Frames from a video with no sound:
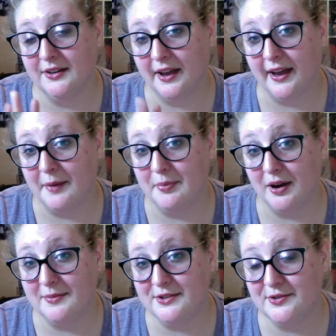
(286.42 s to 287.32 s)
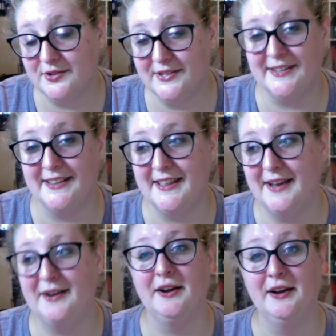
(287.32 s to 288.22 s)
I promise you she's in
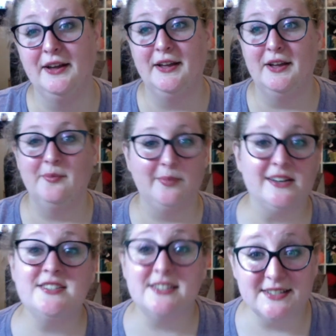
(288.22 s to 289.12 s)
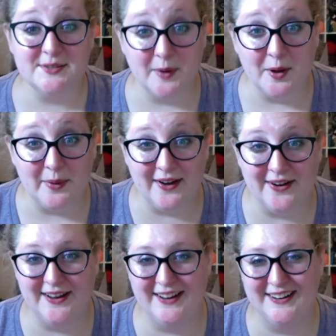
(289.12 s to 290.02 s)
there, but she is well
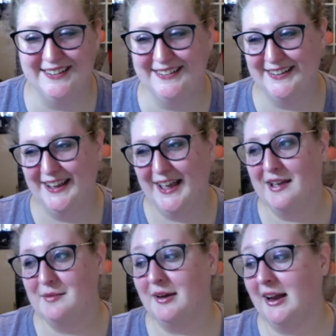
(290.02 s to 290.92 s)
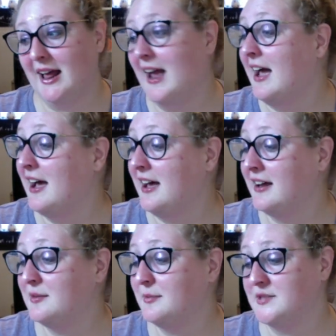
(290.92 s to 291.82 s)
buried. But I had
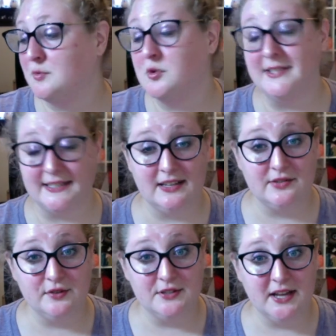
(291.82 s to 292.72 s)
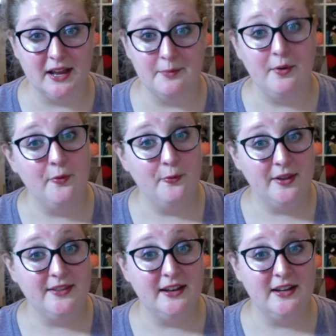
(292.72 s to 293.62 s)
a much more successful time
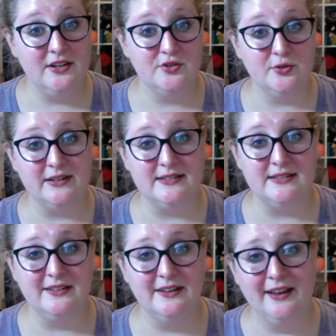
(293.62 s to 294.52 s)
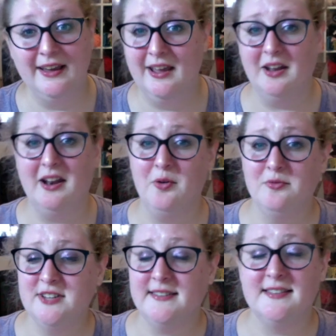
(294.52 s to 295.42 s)
with knitting toys. Now,
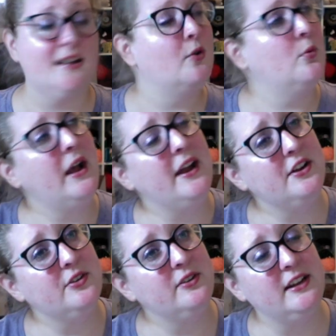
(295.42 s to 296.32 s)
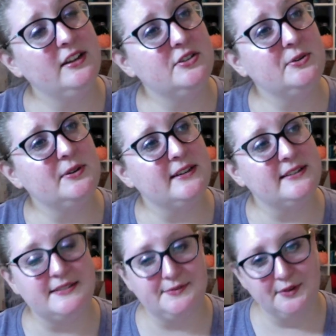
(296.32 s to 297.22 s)
Jessica, why are you knitting
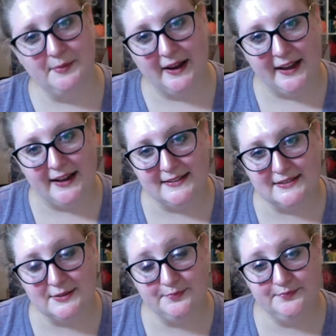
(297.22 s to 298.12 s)
toys, you might ask?